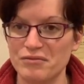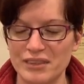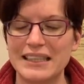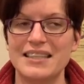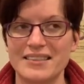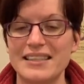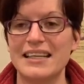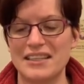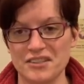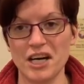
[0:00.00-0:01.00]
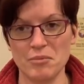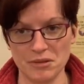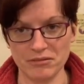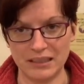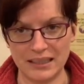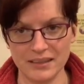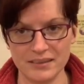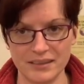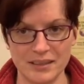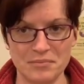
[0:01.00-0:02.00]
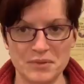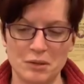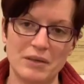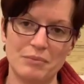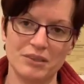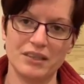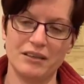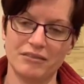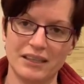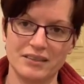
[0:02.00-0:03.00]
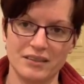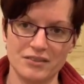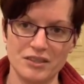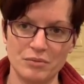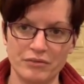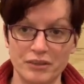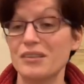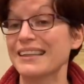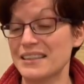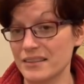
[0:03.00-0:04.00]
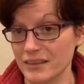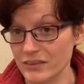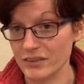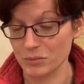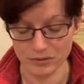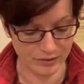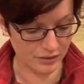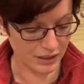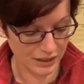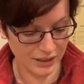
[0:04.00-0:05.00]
linseed is common flax. So people say flax is a superfood, linseed's a superfood.